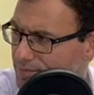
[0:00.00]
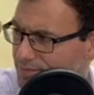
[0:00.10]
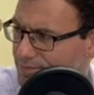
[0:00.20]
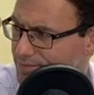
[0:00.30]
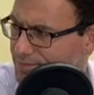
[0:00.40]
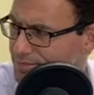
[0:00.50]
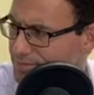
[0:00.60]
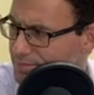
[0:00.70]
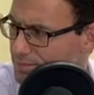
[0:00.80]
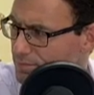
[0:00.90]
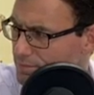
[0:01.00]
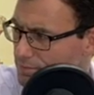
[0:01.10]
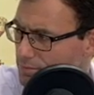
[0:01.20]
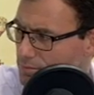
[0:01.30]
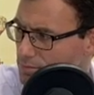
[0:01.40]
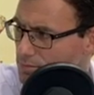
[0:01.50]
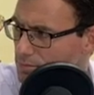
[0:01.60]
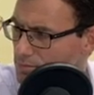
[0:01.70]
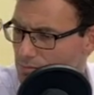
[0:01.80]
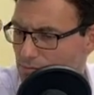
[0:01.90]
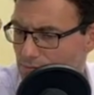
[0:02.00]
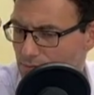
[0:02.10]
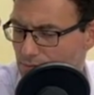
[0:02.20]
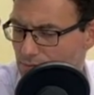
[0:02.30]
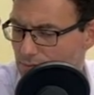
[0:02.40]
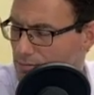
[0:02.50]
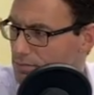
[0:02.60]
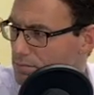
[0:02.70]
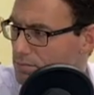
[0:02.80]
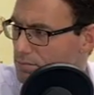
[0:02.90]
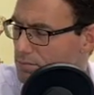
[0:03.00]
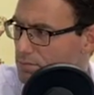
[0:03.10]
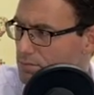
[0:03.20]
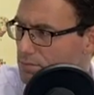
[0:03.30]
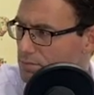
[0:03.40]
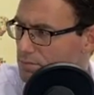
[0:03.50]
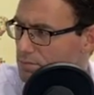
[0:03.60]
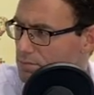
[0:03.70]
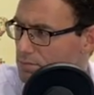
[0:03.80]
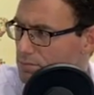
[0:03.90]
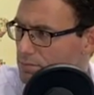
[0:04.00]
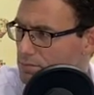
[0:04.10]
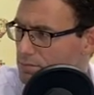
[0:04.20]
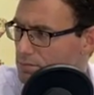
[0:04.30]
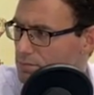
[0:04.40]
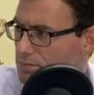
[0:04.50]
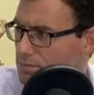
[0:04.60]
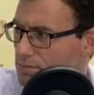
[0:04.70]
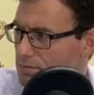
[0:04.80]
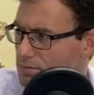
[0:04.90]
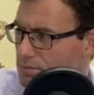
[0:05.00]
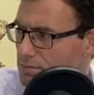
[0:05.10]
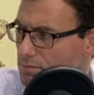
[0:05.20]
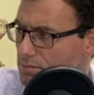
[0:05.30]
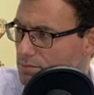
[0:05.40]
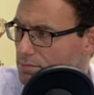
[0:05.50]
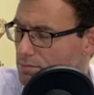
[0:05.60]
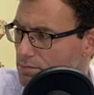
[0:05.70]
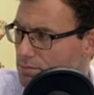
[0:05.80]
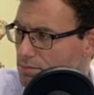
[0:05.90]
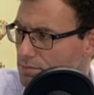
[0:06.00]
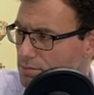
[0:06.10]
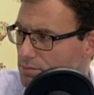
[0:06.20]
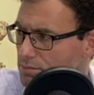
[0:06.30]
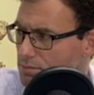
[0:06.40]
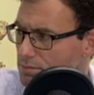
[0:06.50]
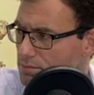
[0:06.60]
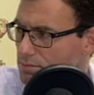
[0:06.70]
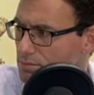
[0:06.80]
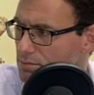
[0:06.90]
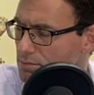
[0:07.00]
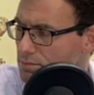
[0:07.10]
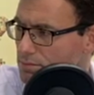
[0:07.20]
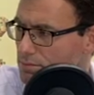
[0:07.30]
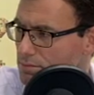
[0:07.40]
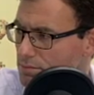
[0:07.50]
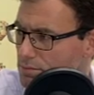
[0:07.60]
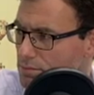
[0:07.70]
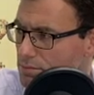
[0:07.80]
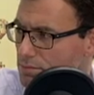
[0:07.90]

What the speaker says: [no speech]